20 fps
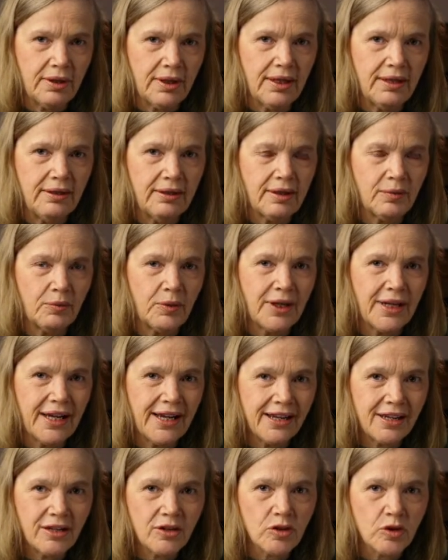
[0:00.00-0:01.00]
And when
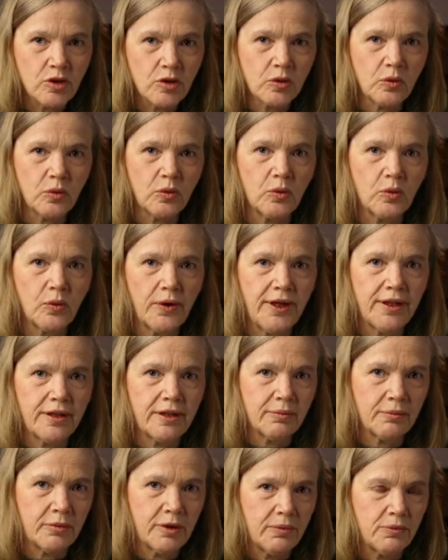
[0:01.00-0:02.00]
I saw at
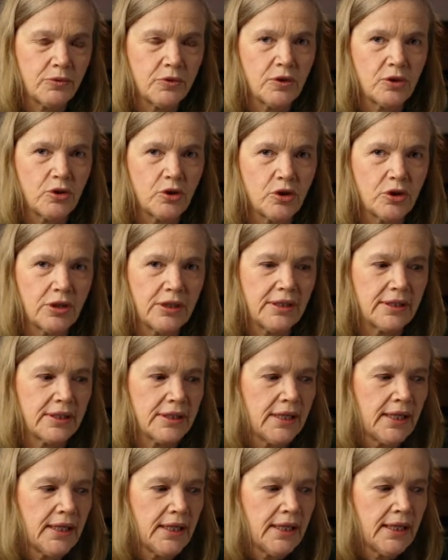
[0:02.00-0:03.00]
the moms retreat
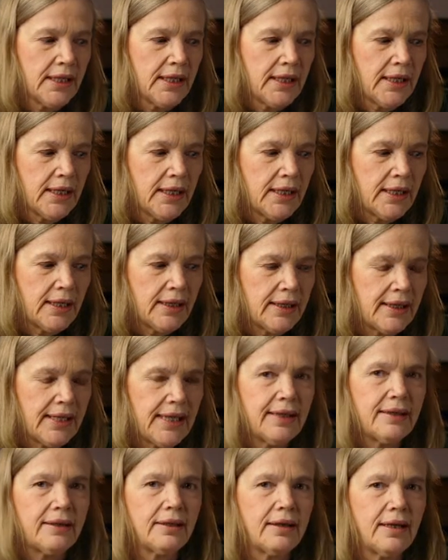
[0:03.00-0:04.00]

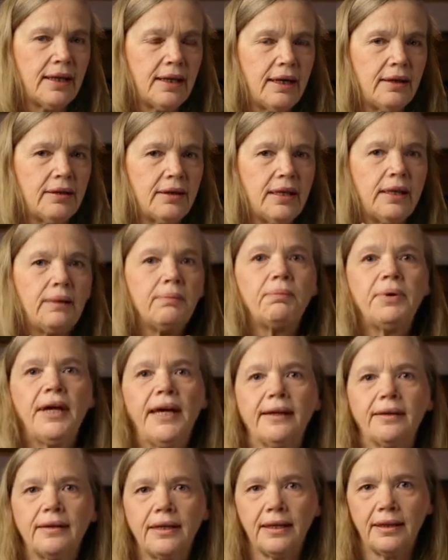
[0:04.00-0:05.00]
that the
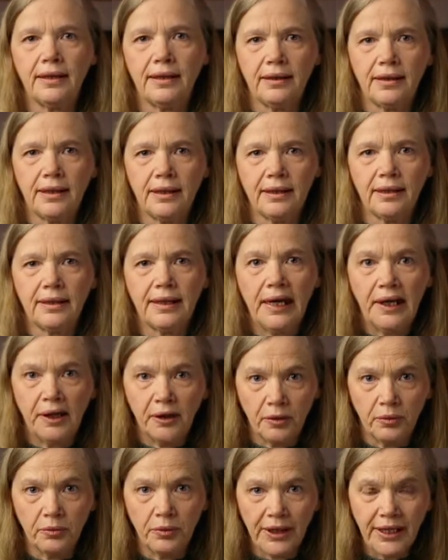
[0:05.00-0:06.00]
impact that it
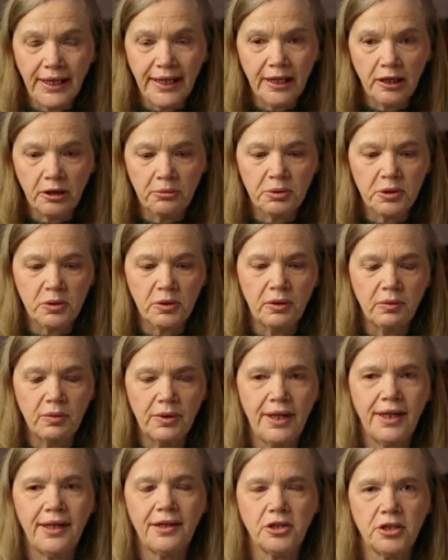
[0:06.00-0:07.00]
really helps when we
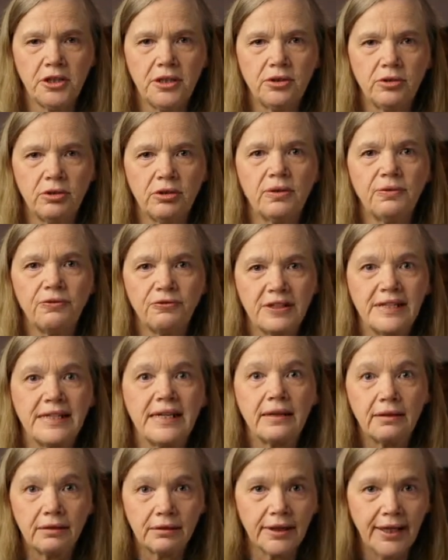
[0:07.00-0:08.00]
actually do the
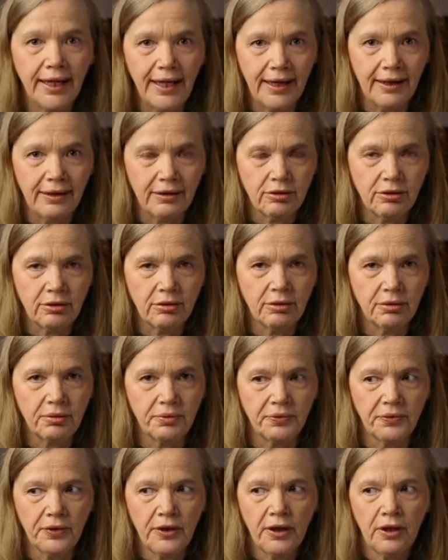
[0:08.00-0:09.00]
physical act
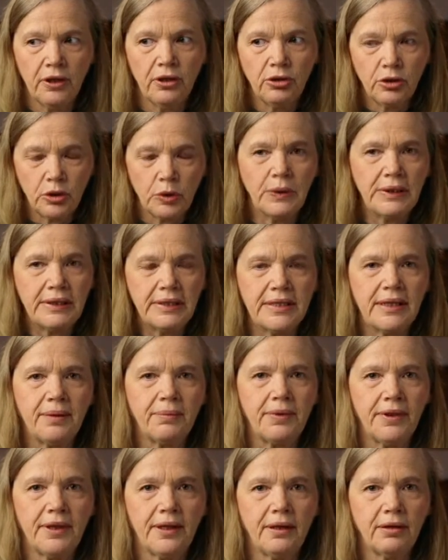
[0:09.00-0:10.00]
of doing
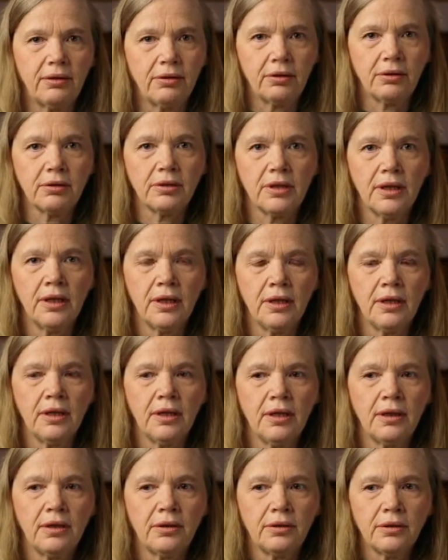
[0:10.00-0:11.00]
something,
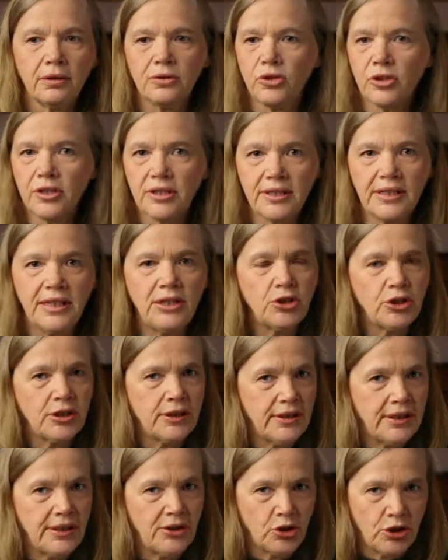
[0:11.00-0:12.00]
not just
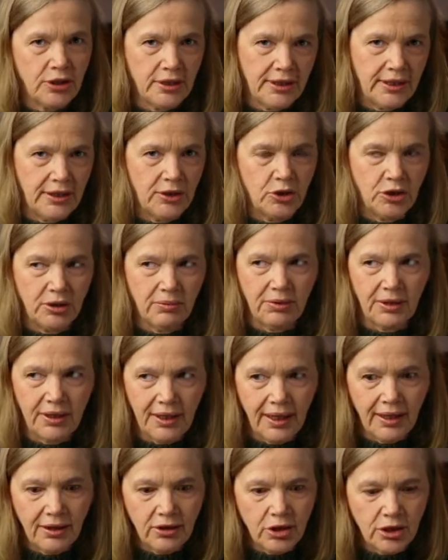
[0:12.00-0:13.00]
teaching, but
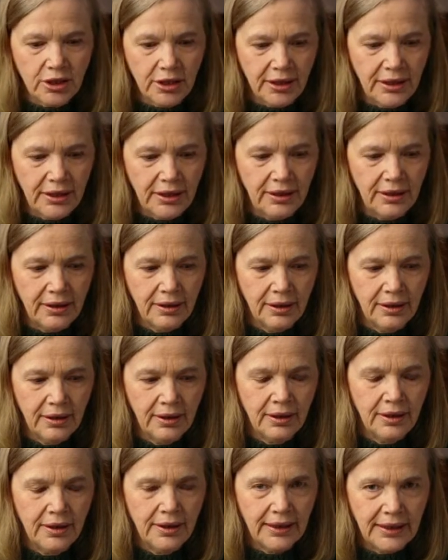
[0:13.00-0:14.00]
actually
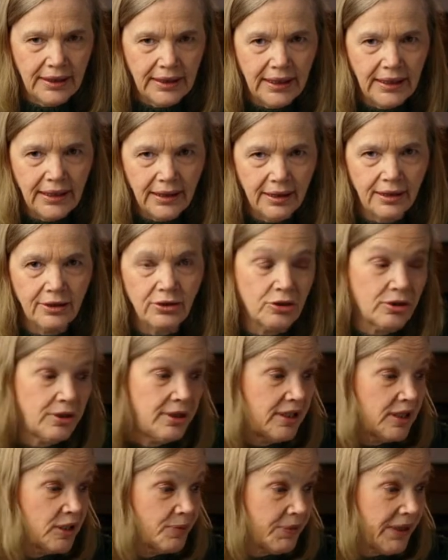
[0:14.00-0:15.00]
getting into
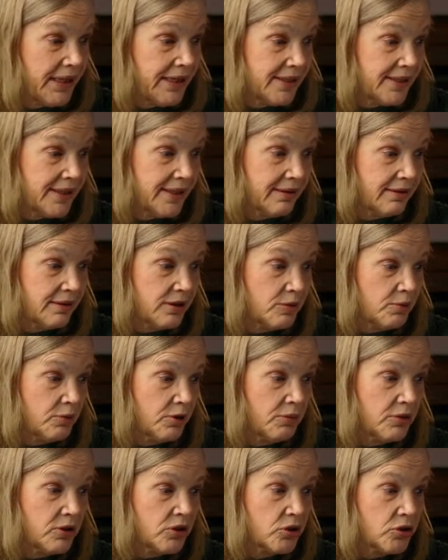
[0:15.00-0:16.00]
their space, like this
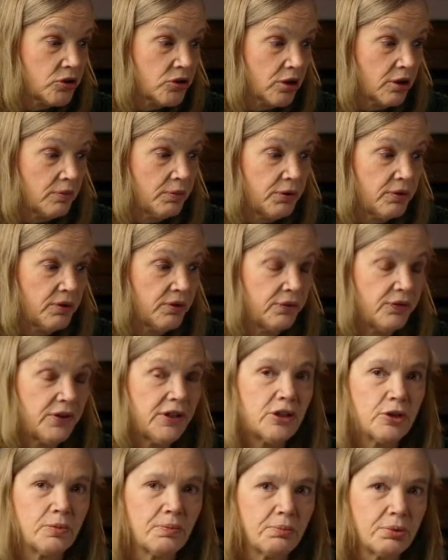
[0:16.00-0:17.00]
mom is so
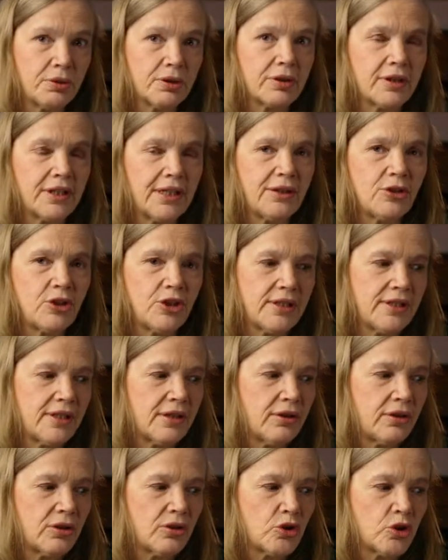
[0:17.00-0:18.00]
beautifully put that she
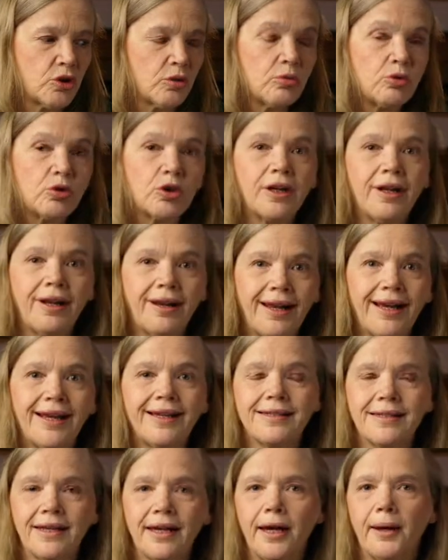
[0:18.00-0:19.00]
said the children
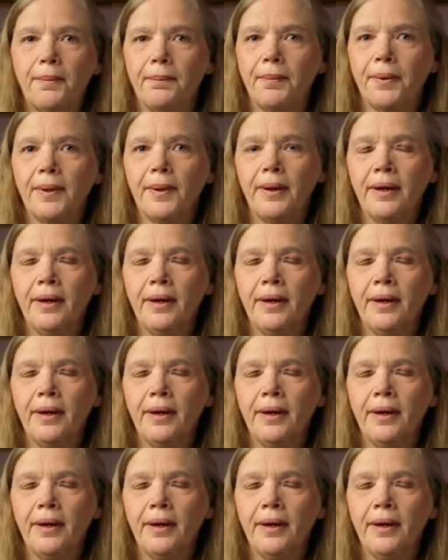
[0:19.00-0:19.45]
light up.